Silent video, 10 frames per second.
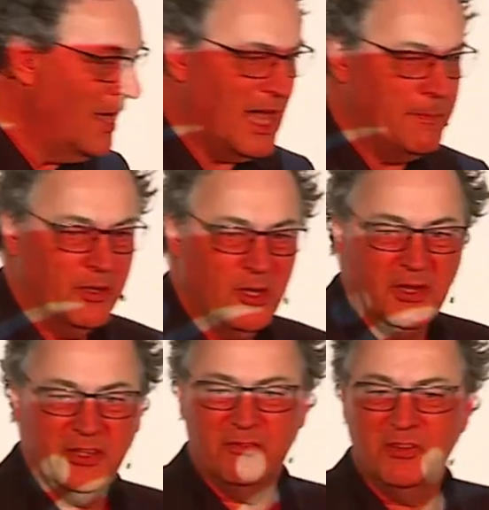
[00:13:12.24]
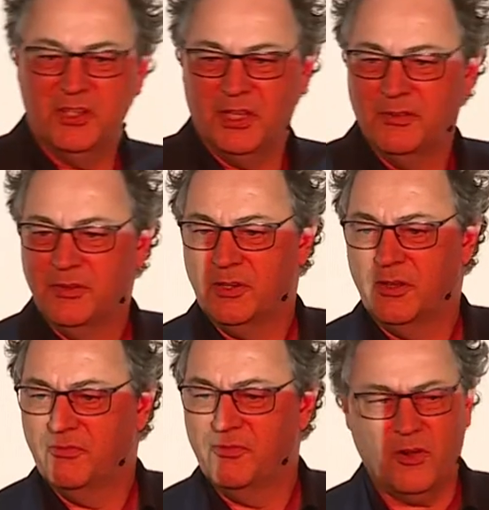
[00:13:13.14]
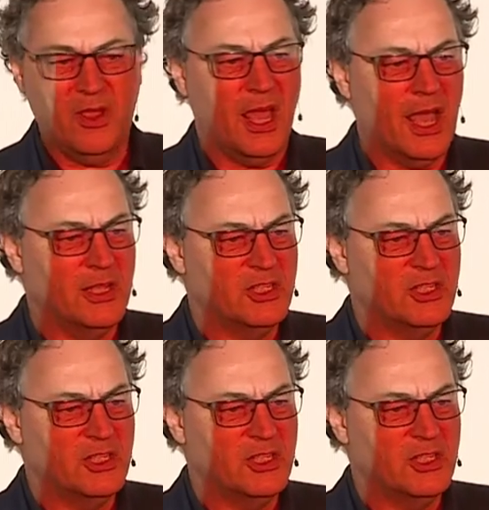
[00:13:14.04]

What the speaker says: hyperconnectivity, you know, very high